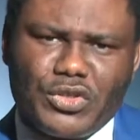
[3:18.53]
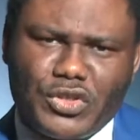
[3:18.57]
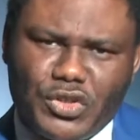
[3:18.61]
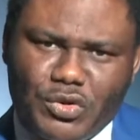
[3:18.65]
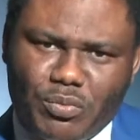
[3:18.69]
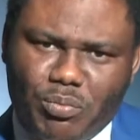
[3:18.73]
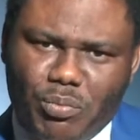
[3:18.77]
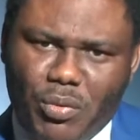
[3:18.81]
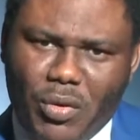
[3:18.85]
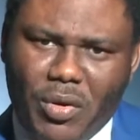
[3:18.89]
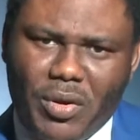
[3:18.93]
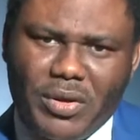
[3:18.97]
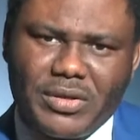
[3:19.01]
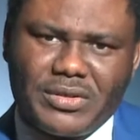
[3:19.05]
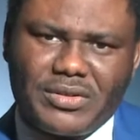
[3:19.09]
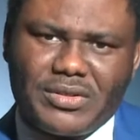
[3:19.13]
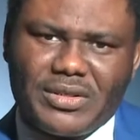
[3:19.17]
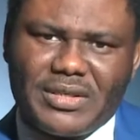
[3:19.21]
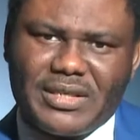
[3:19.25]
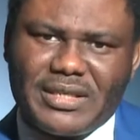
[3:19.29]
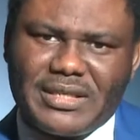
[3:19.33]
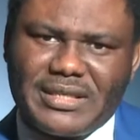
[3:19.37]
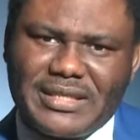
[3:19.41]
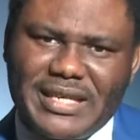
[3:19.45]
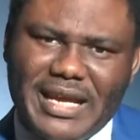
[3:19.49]
respond
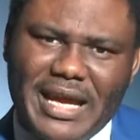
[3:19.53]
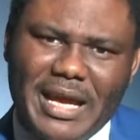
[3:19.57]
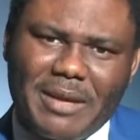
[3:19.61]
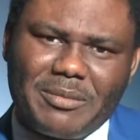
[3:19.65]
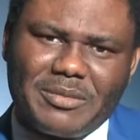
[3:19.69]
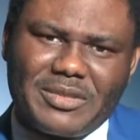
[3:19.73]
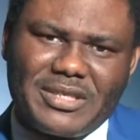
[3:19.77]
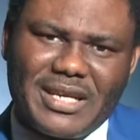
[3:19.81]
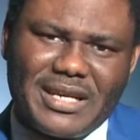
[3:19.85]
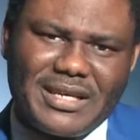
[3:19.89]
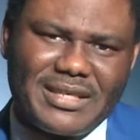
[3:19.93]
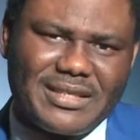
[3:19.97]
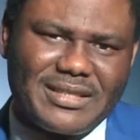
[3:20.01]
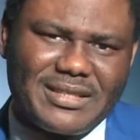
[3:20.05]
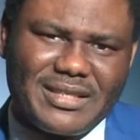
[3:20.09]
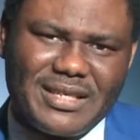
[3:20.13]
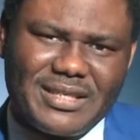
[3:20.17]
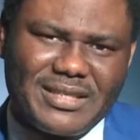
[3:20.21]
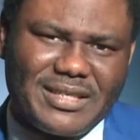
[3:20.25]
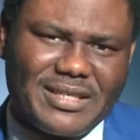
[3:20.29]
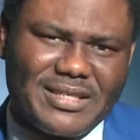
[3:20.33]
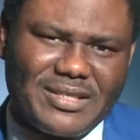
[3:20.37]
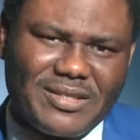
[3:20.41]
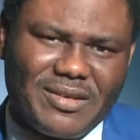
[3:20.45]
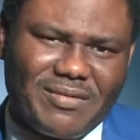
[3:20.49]
to the times and the
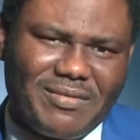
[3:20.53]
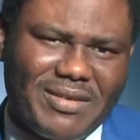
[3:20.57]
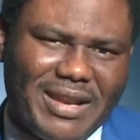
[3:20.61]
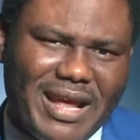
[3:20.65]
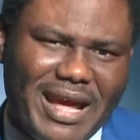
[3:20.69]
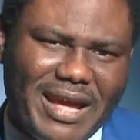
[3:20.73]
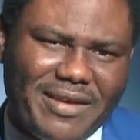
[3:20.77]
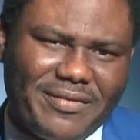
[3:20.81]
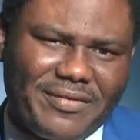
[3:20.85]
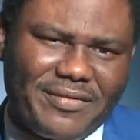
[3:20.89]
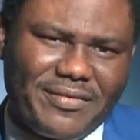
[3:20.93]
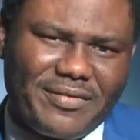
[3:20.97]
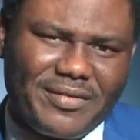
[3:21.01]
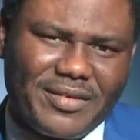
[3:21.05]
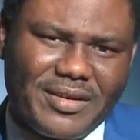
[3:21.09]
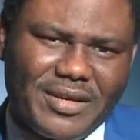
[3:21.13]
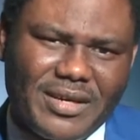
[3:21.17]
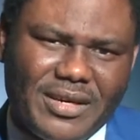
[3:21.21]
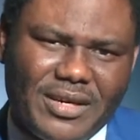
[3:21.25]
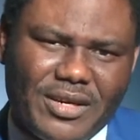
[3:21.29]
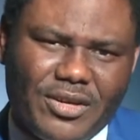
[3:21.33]
seasons of life.